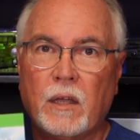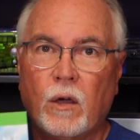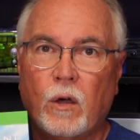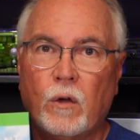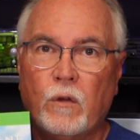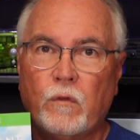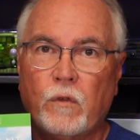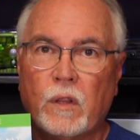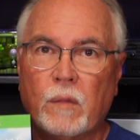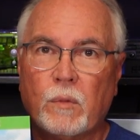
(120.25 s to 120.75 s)

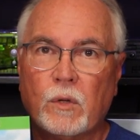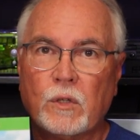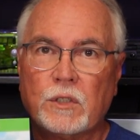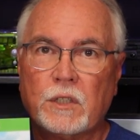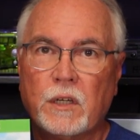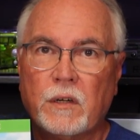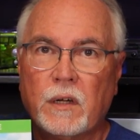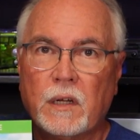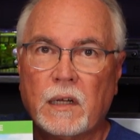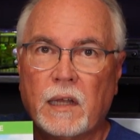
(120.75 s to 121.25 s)
code for the
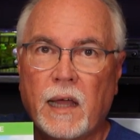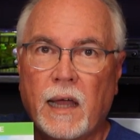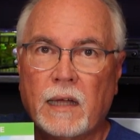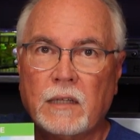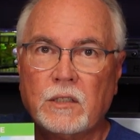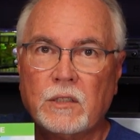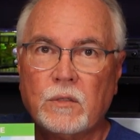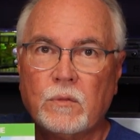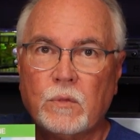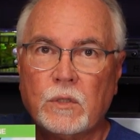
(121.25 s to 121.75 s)
mercenary
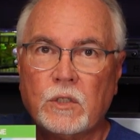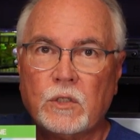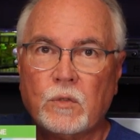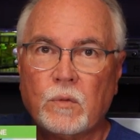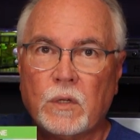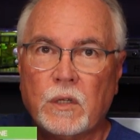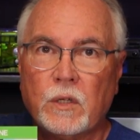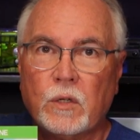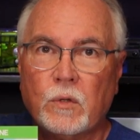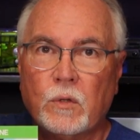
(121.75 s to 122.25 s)
class, which is
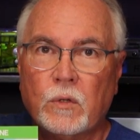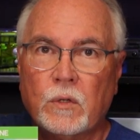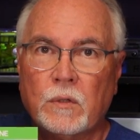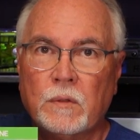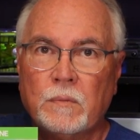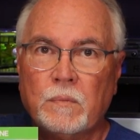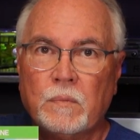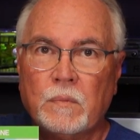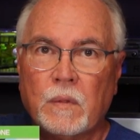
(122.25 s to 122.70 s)
really cool.